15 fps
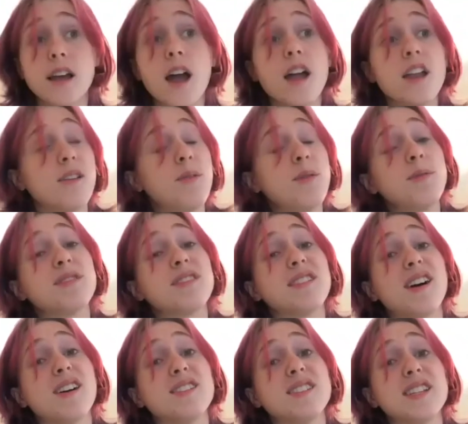no one was
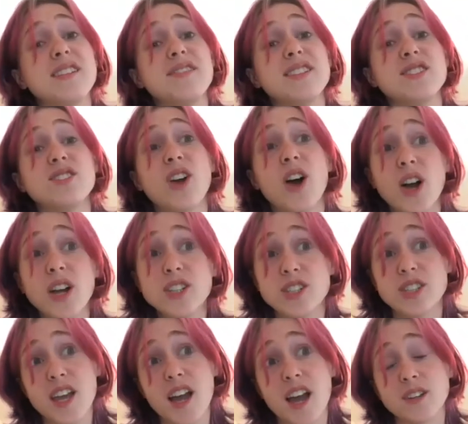allowed to even touch
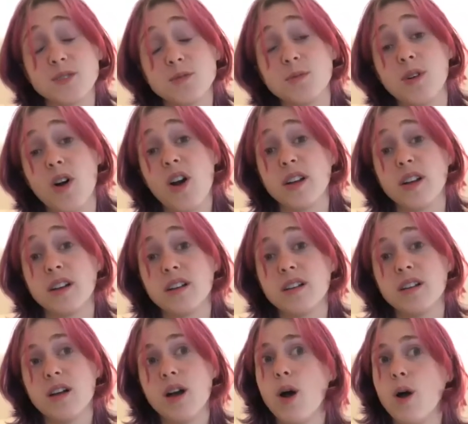the actual ark,
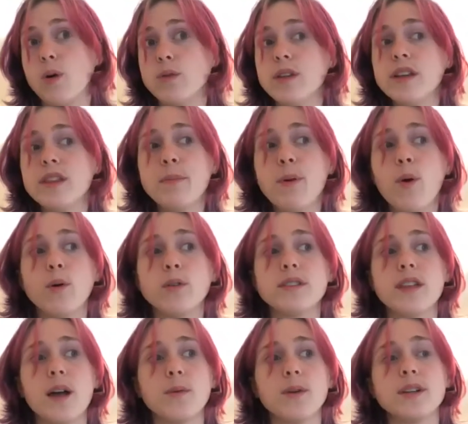only the poles
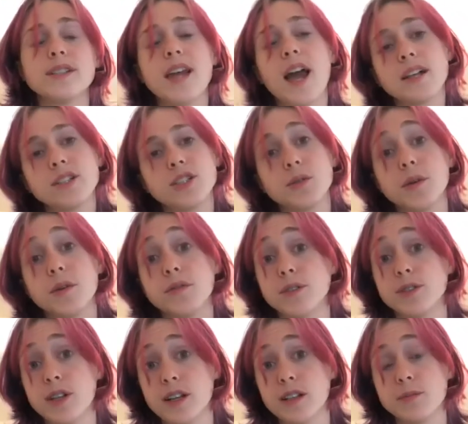that were attached to it for
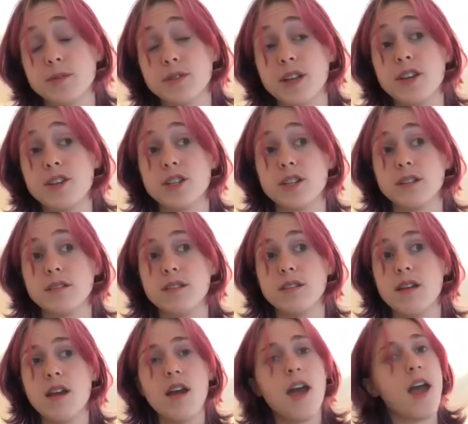transportation.
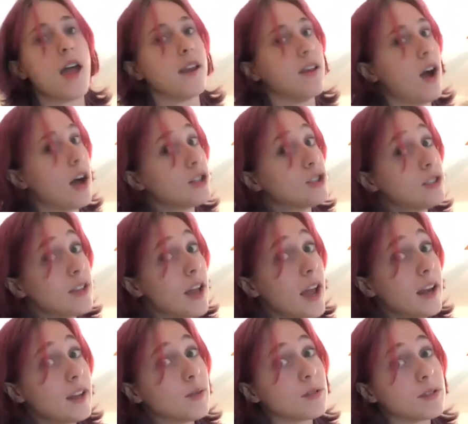And not just
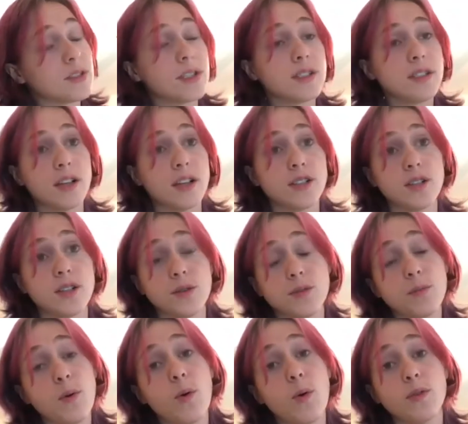anyone could touch those
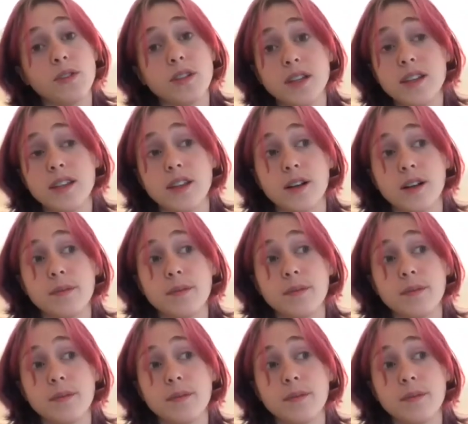poles either.